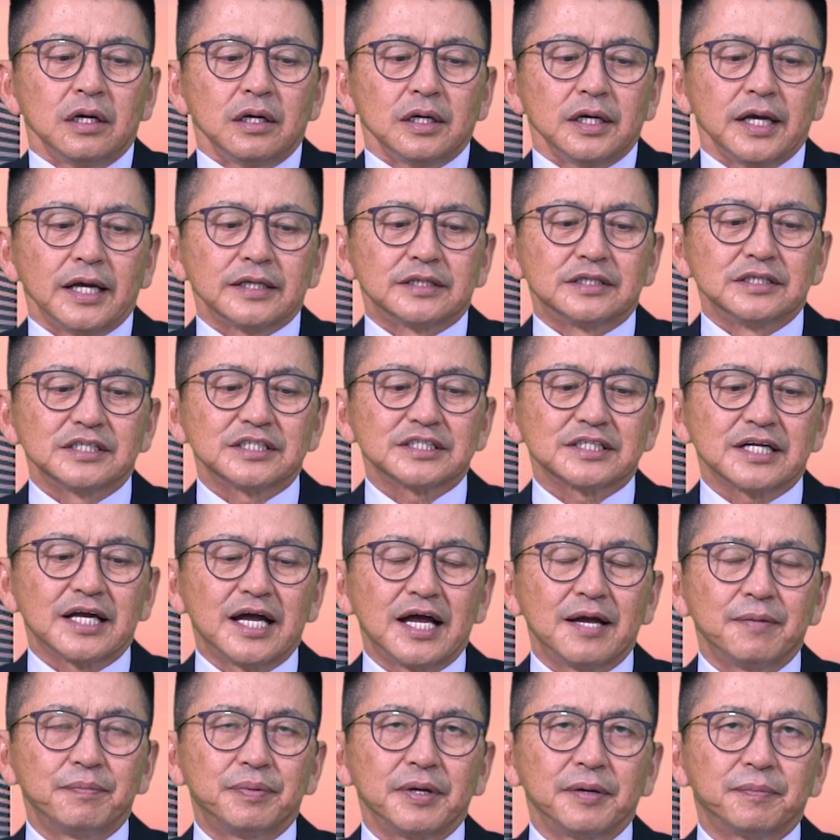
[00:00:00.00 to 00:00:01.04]
At this
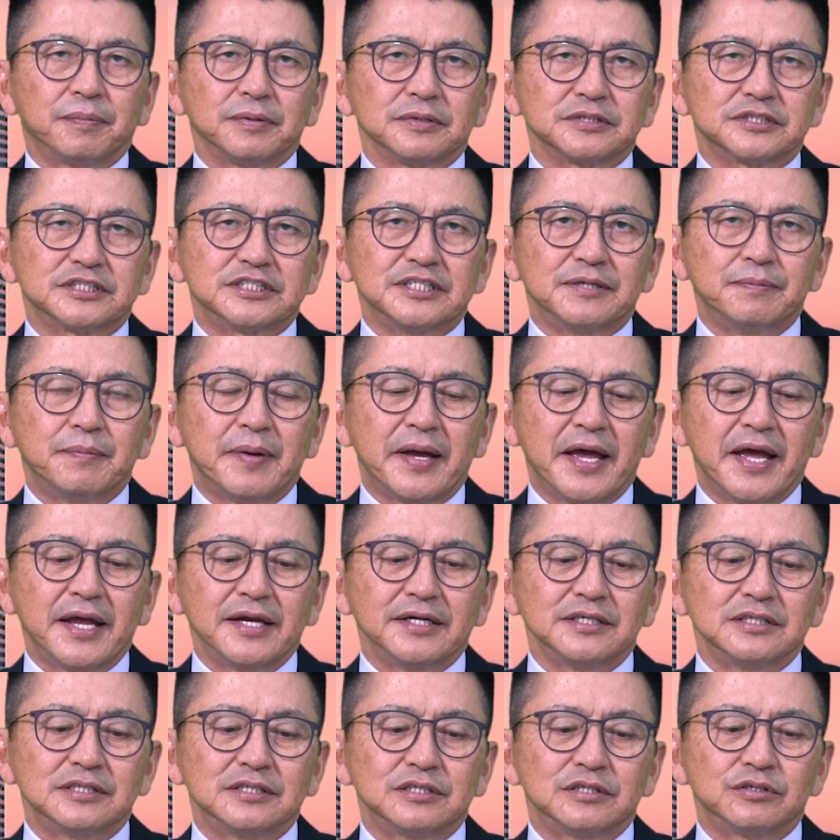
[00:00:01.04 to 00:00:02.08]
time, people
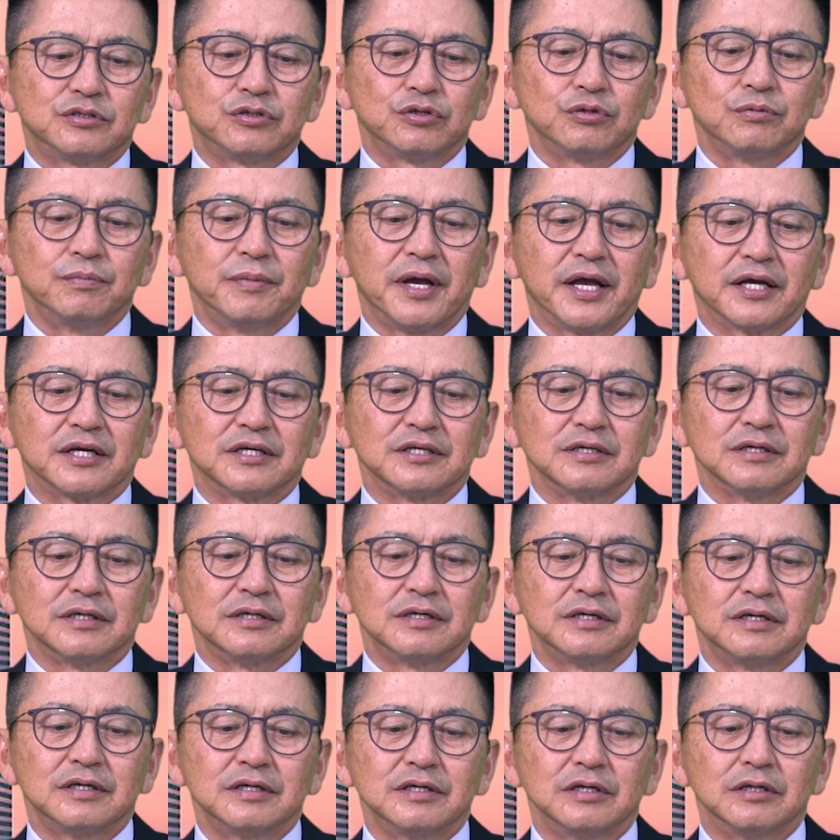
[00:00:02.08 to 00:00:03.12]
demand to make a
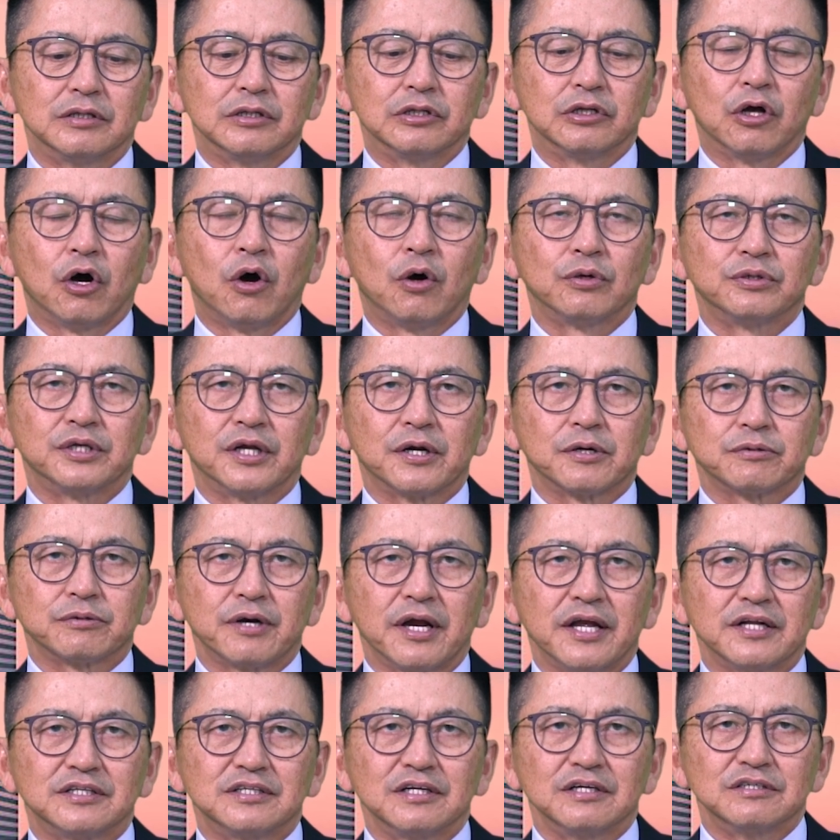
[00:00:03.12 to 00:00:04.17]
loan
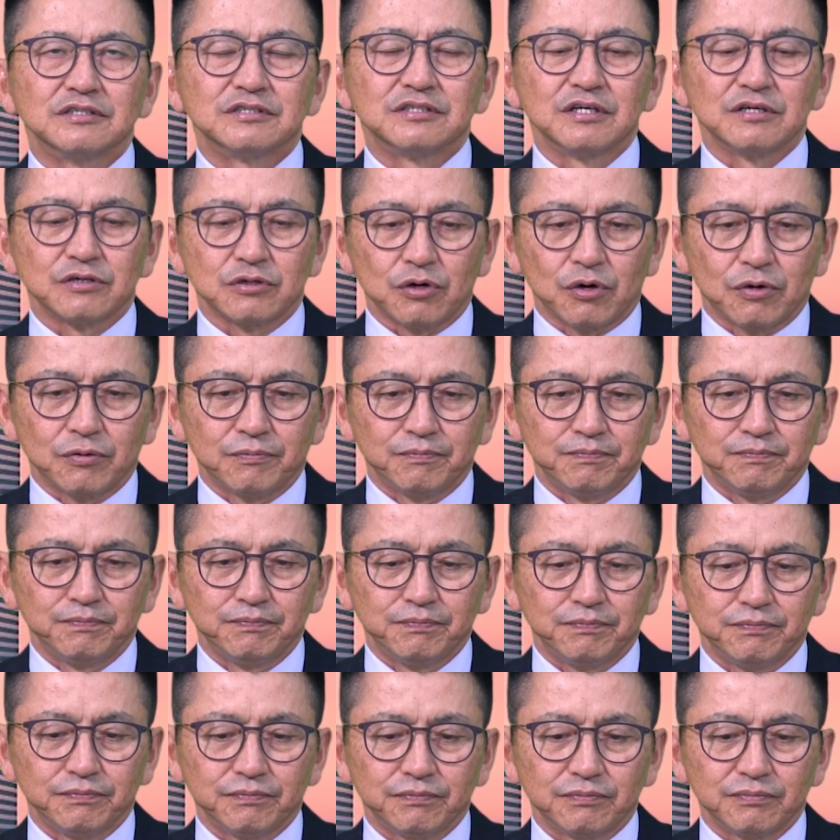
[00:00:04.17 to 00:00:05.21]
rate zero.
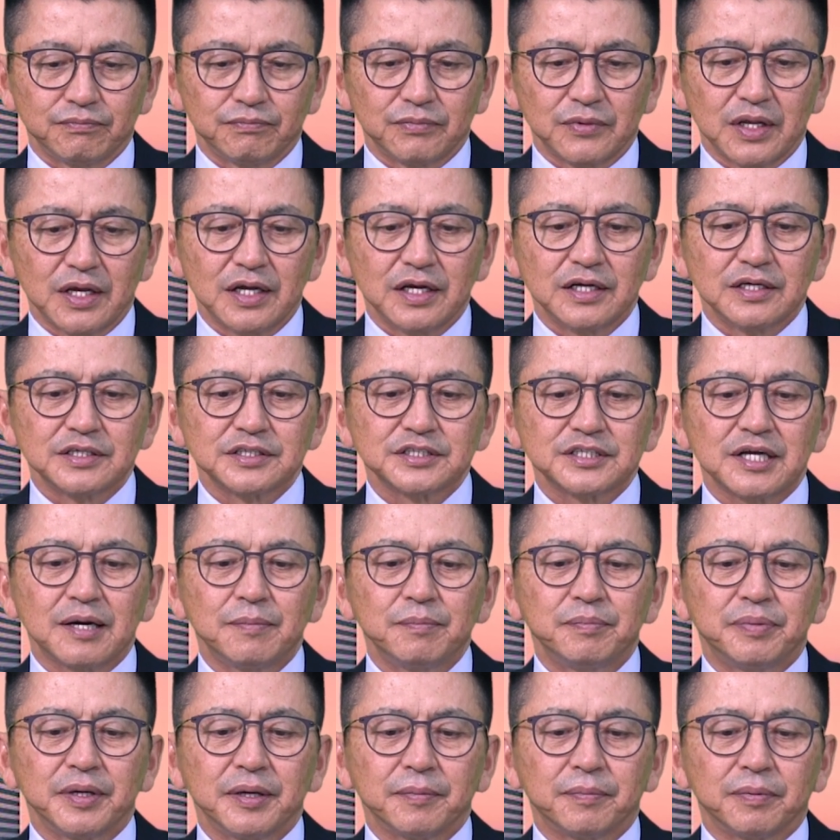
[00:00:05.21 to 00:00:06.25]
Some
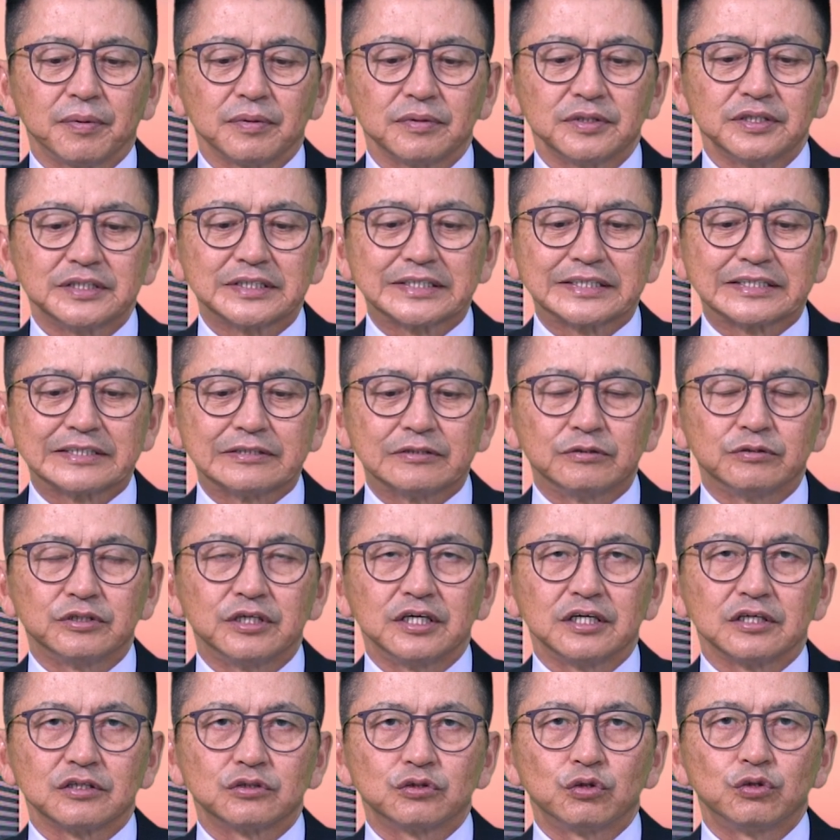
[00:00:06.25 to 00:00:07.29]
people,
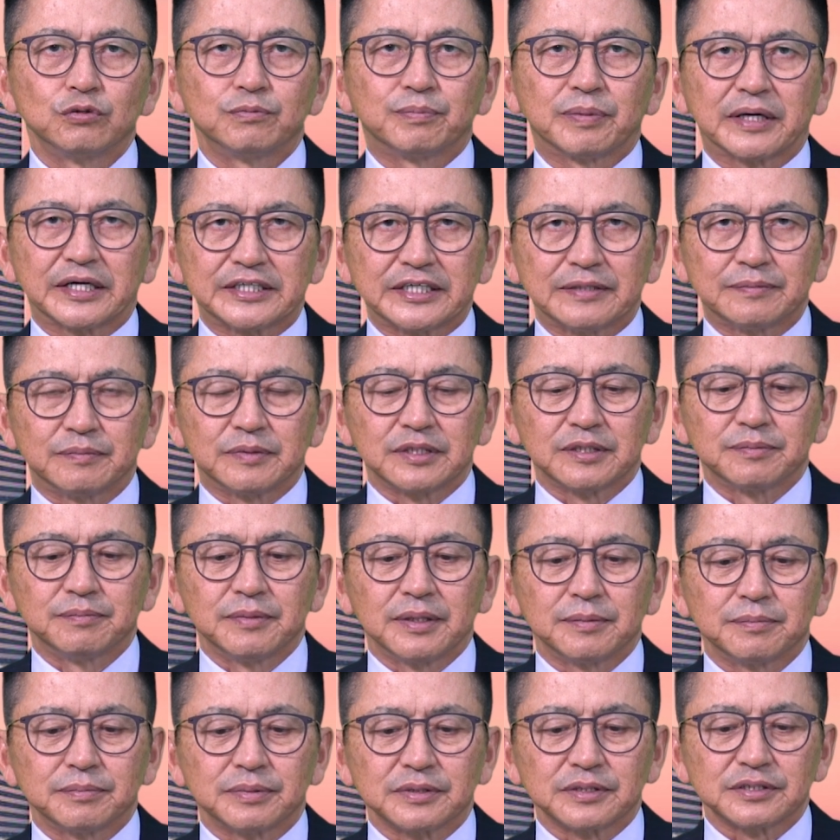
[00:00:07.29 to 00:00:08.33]
including 2 parliament
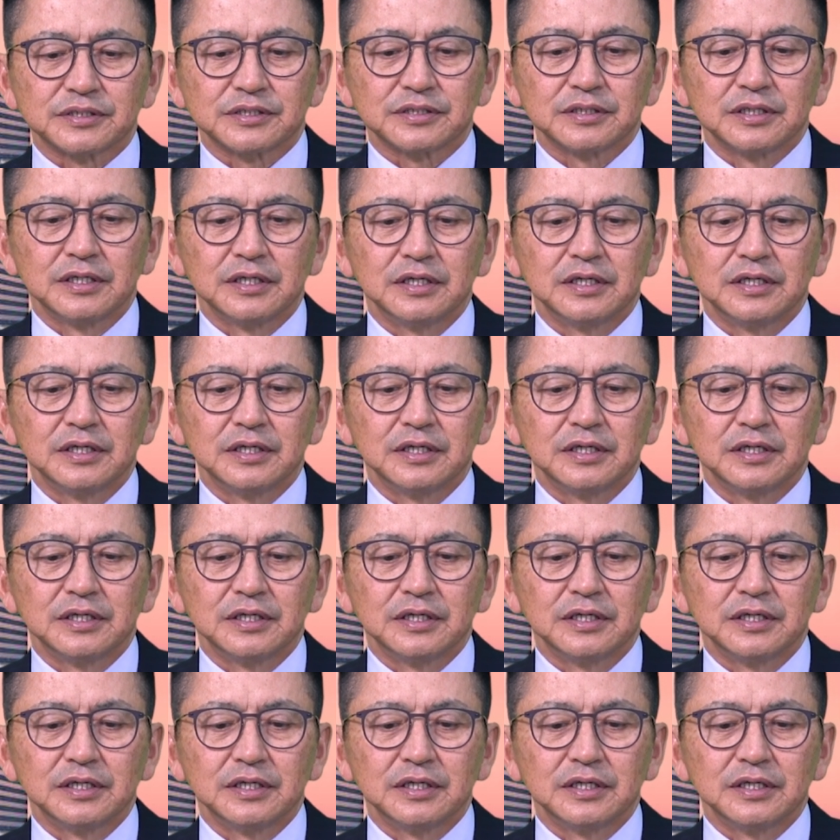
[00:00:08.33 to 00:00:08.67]
members,